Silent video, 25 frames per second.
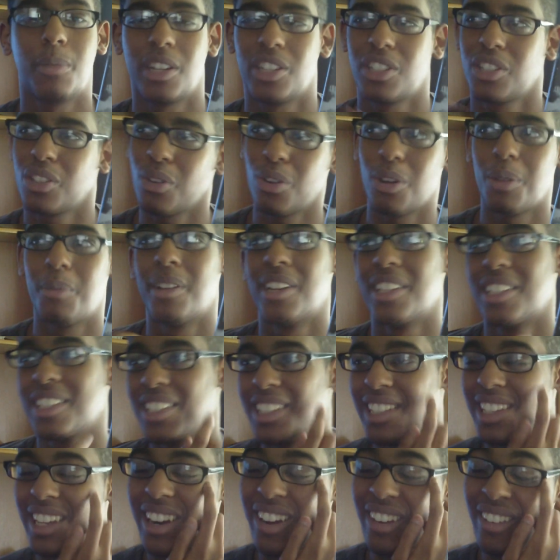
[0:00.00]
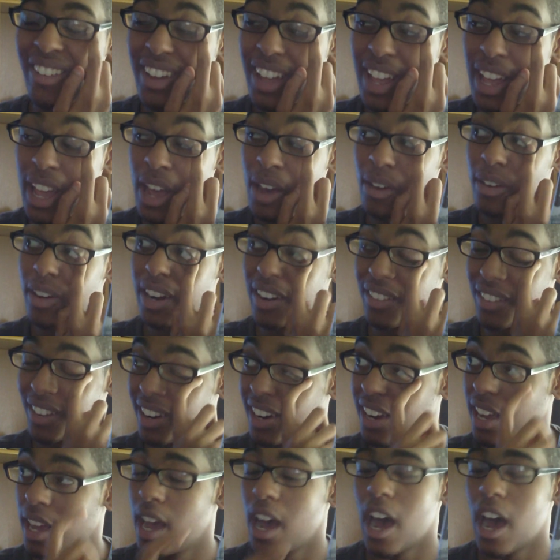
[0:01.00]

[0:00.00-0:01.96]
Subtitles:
minutes, 30 minutes, you know, whatever,